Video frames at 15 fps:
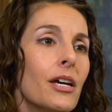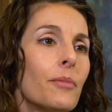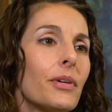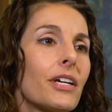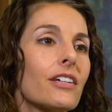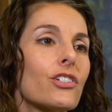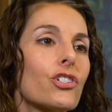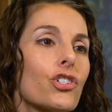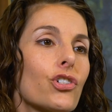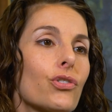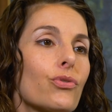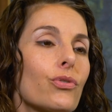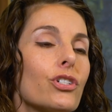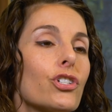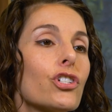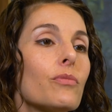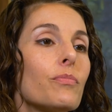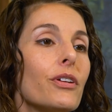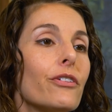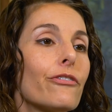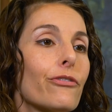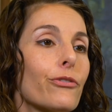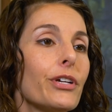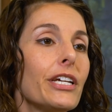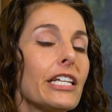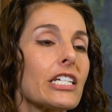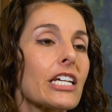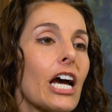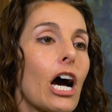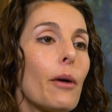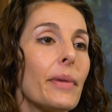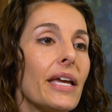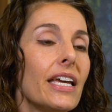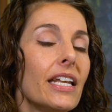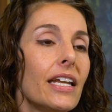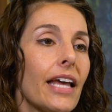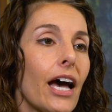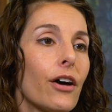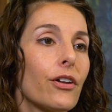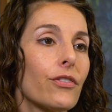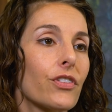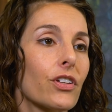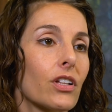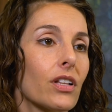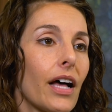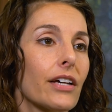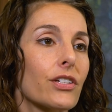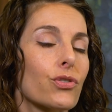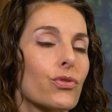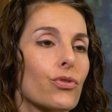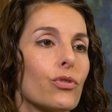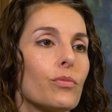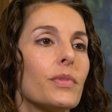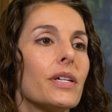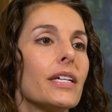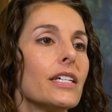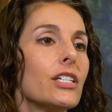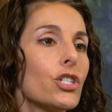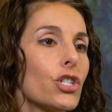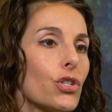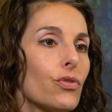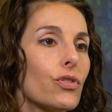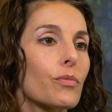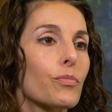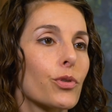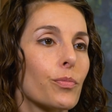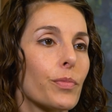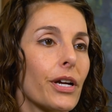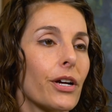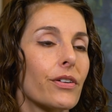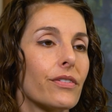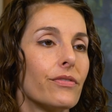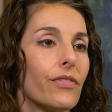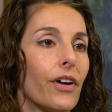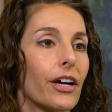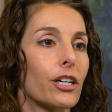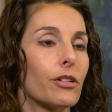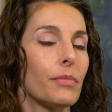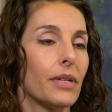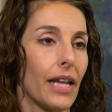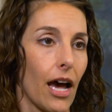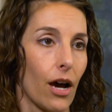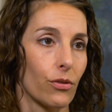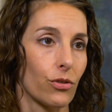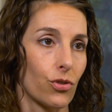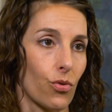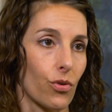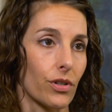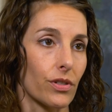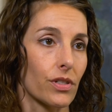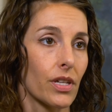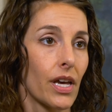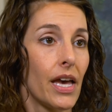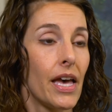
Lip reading: because children should be free to come in and out of the classroom into the prepared environment outdoors.